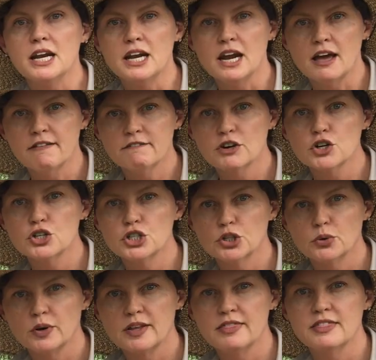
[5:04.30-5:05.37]
never
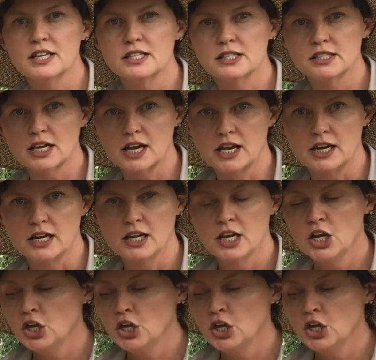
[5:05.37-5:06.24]
during the sun.